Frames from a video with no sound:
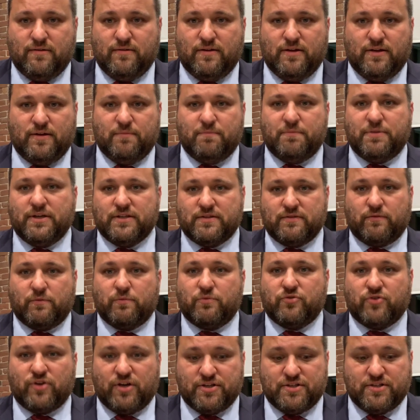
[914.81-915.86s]

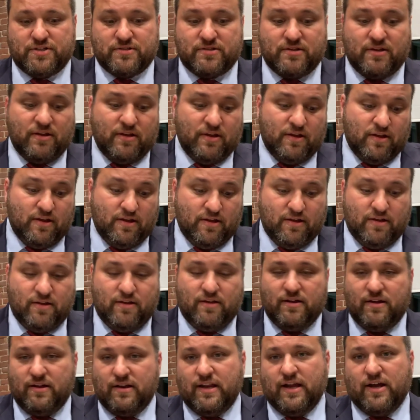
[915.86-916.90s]
obstructions.
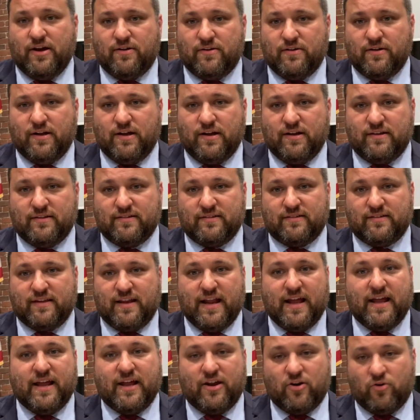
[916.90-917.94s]
Now, as I said,
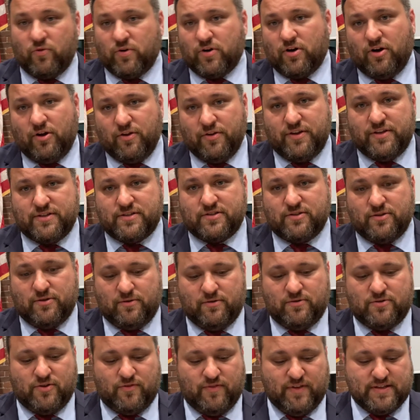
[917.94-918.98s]
I don't recall this, so
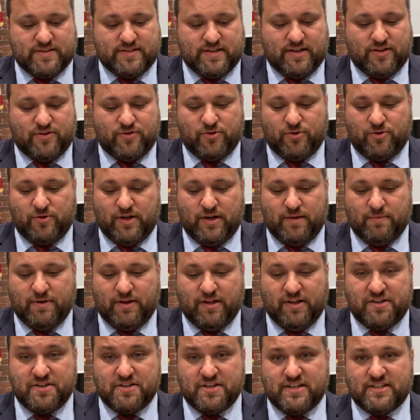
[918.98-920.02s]
if that's not true, I
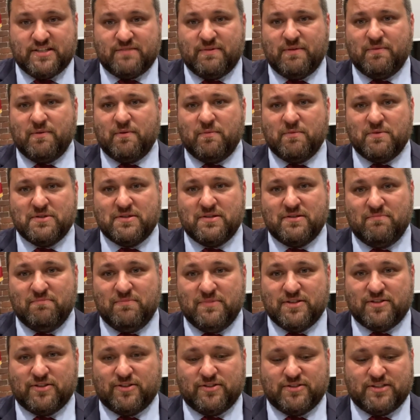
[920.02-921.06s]
apologize. Maybe I
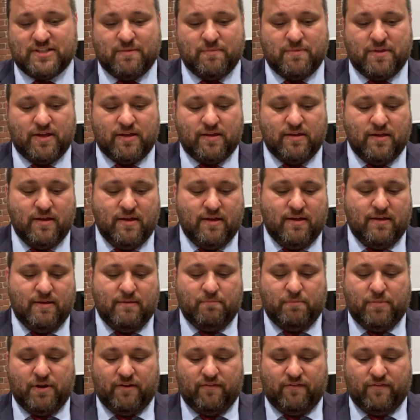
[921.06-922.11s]
misheard something.
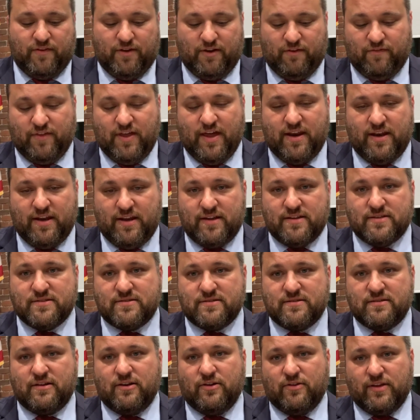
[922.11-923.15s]
But if that
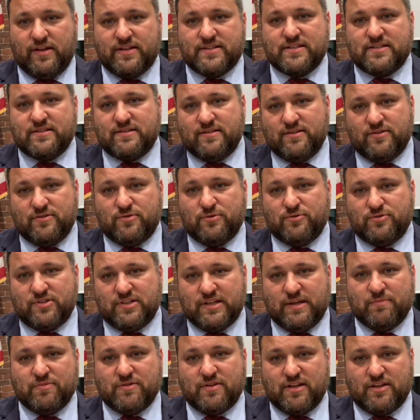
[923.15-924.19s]
is, those are the
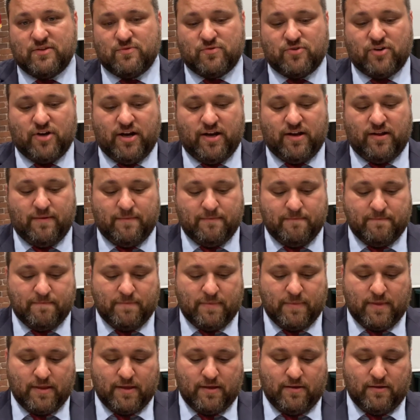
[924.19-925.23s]
types of things we're trying to
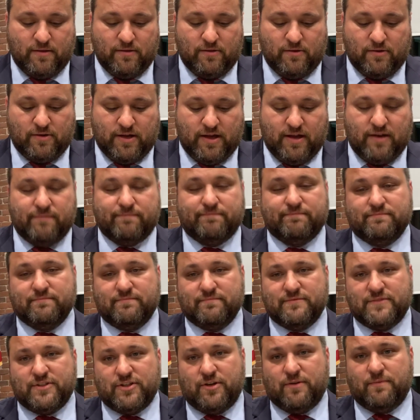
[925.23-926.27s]
look at.
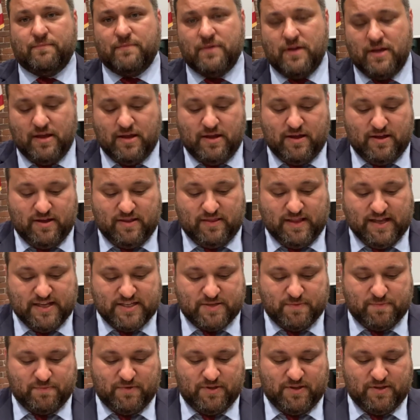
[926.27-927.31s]
So that's
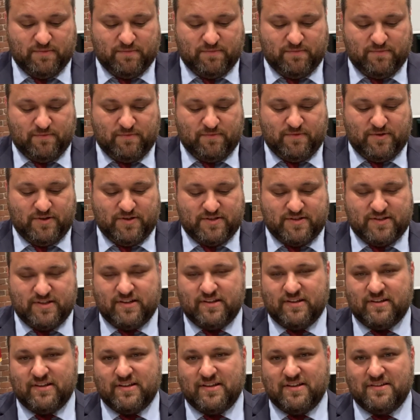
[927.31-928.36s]
just to
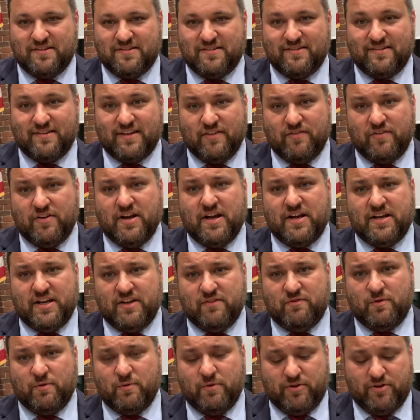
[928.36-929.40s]
give you an idea
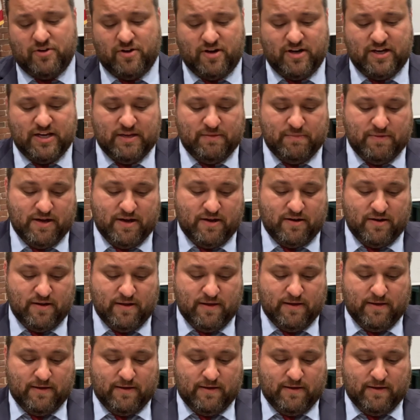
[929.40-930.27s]
of what we're talking about.